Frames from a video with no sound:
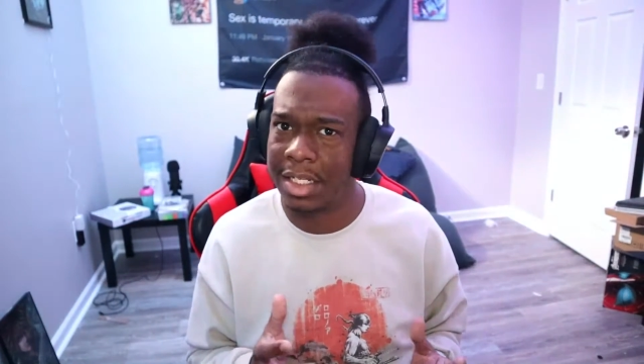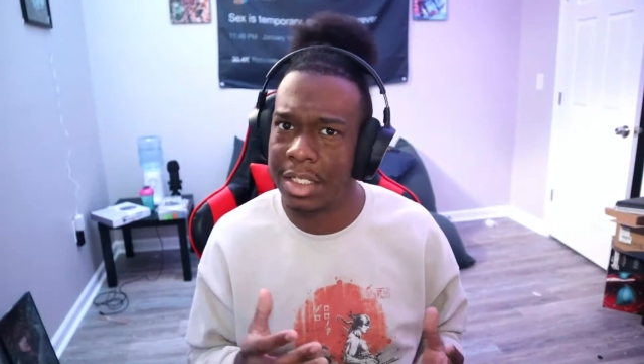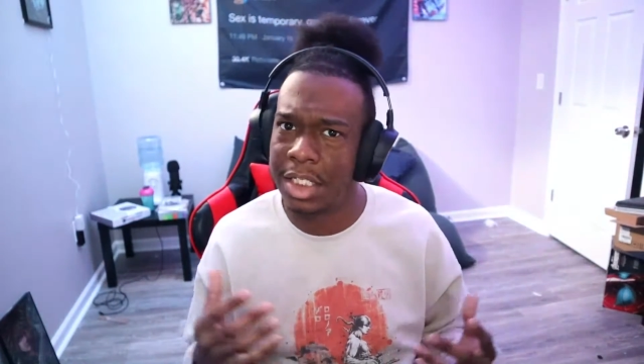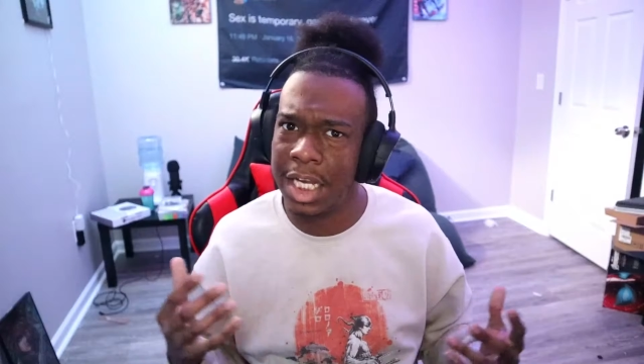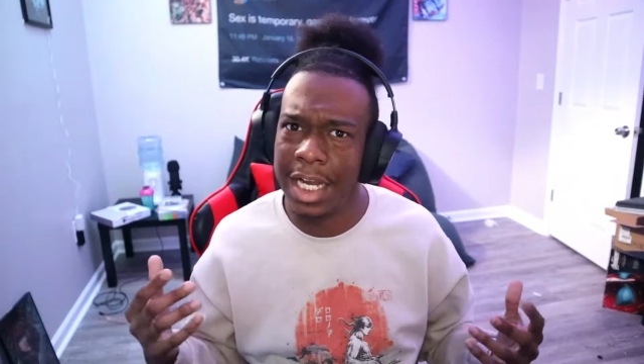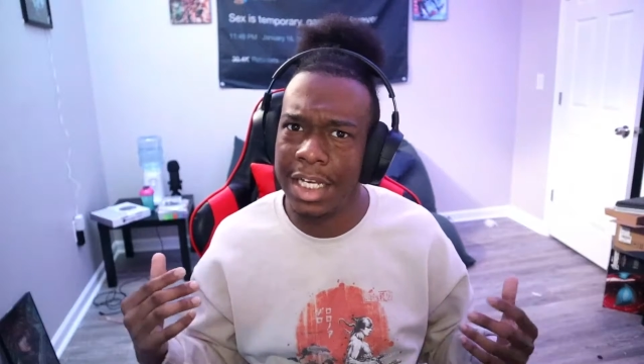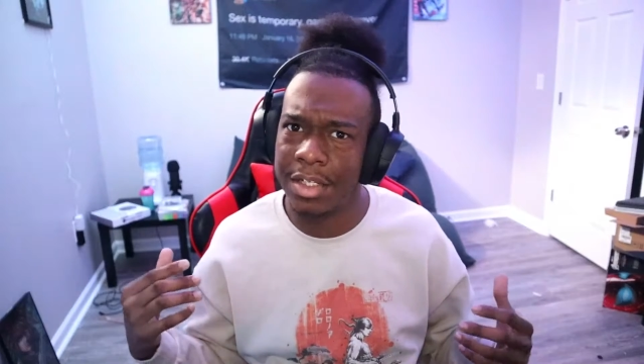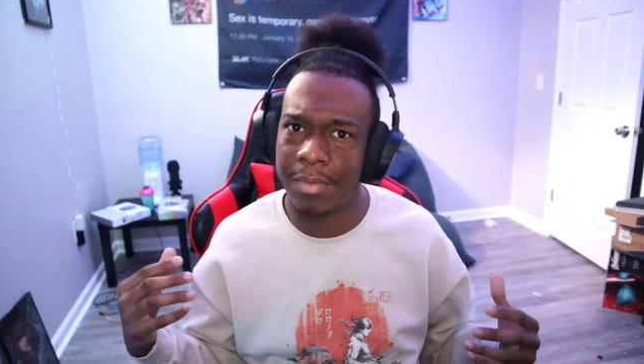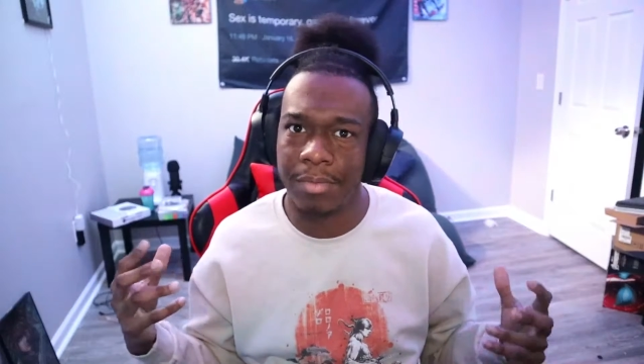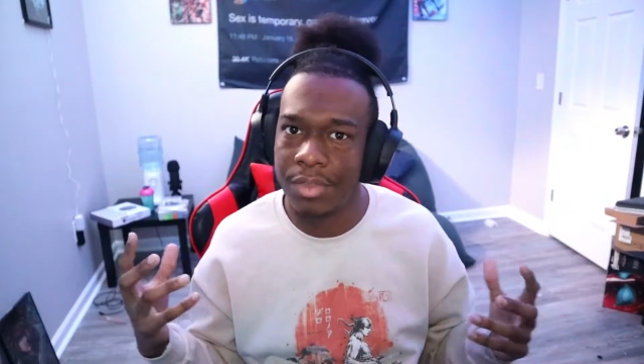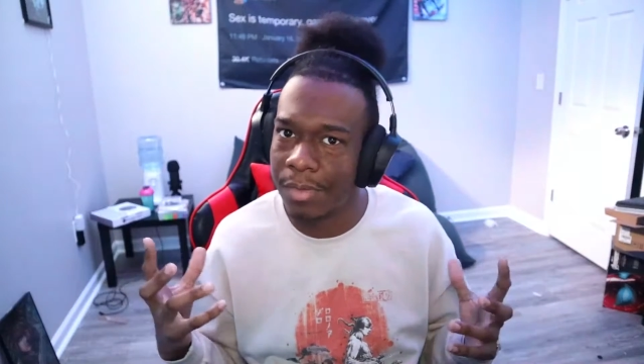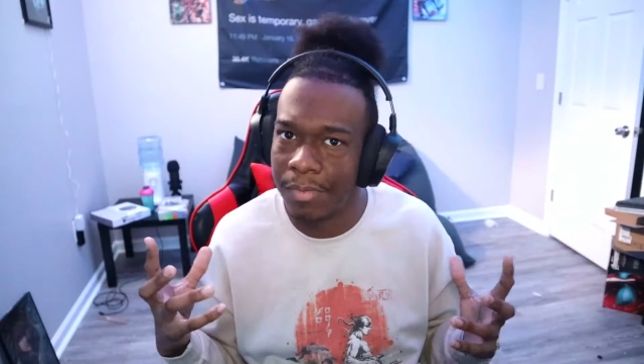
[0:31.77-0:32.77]
saying some
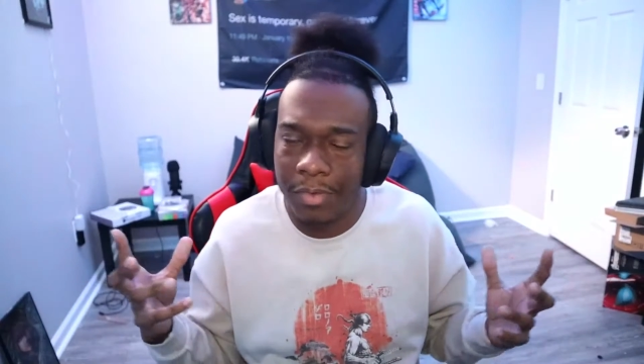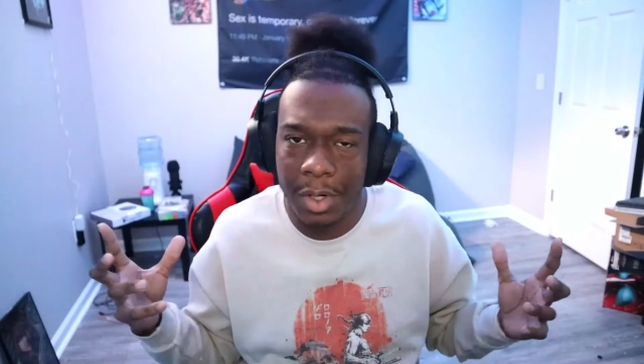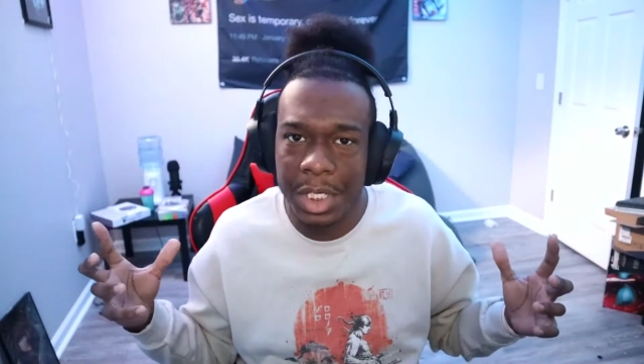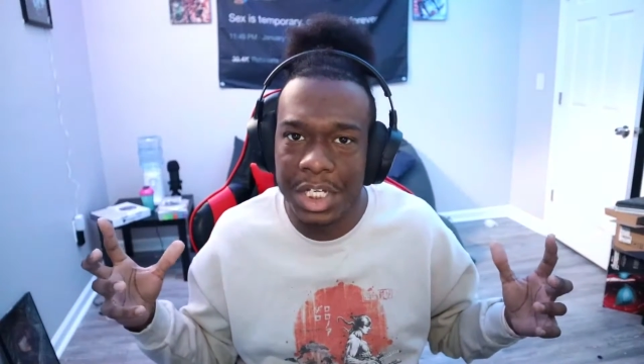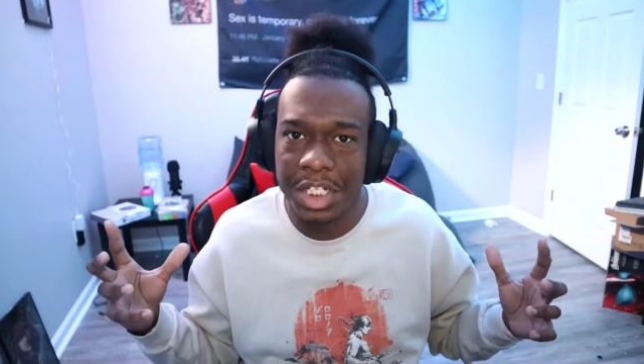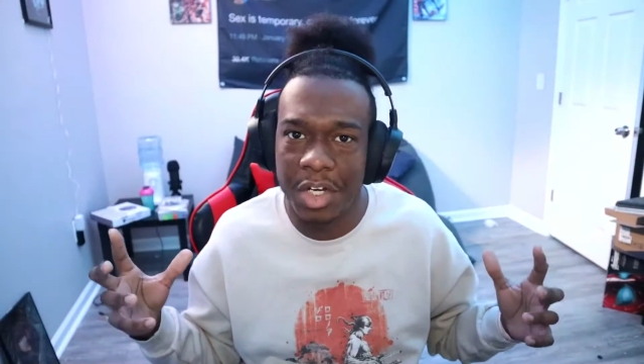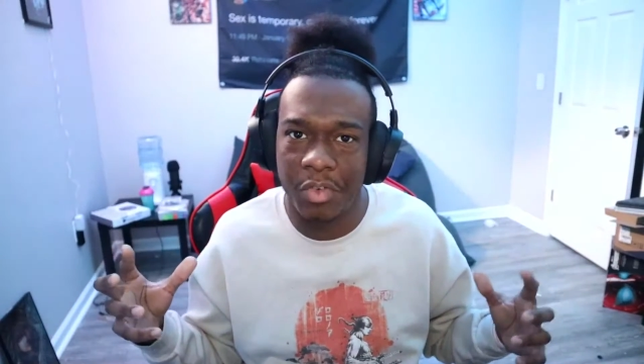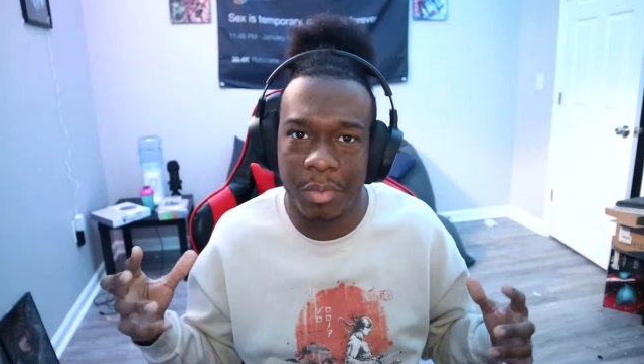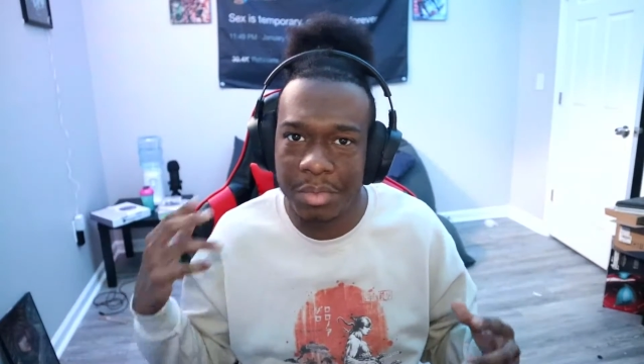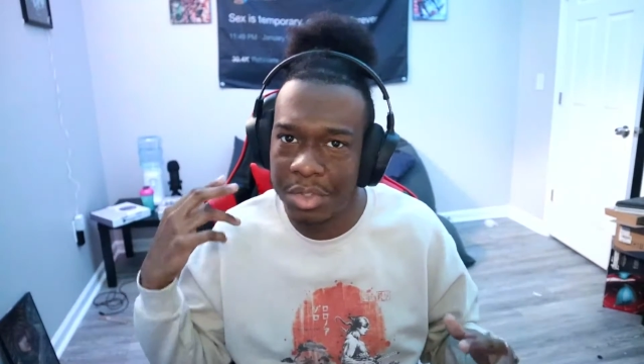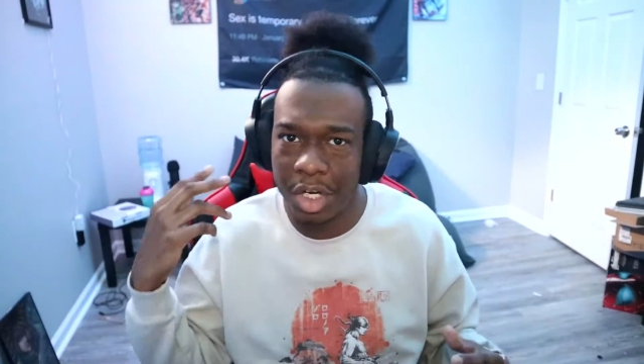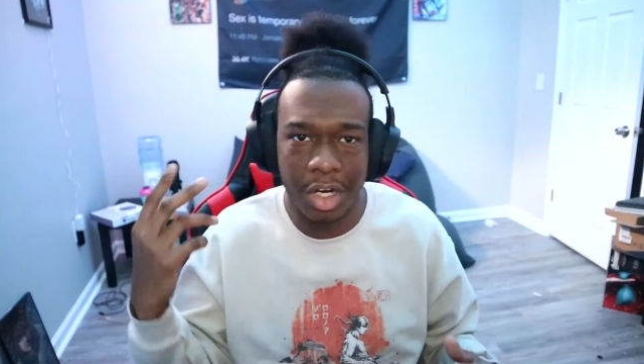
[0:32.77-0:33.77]
some funky stuff, of
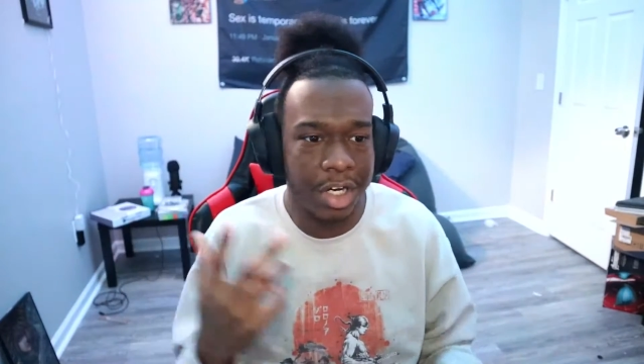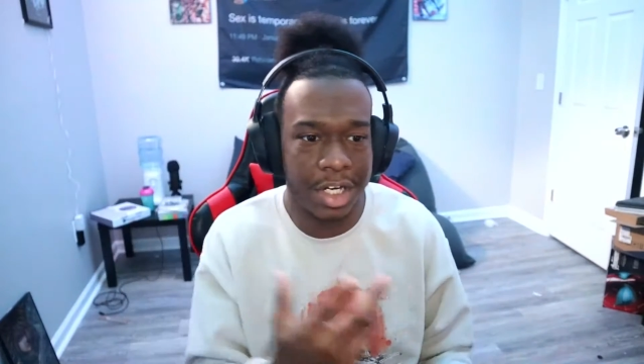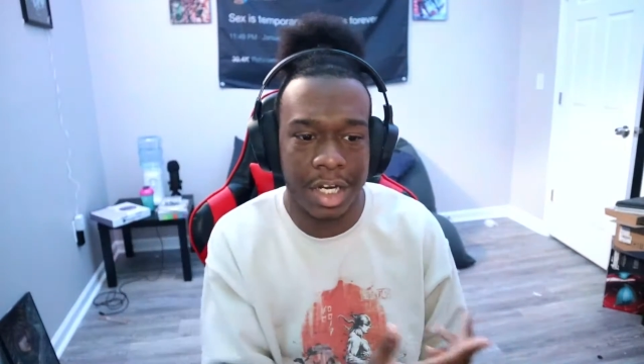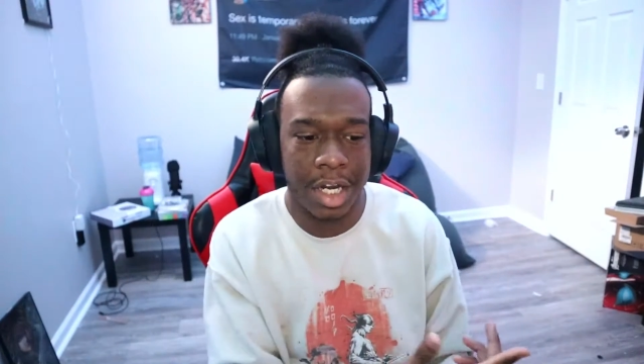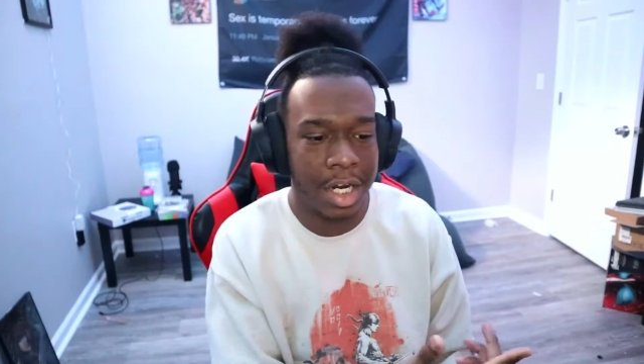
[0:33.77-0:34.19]
talking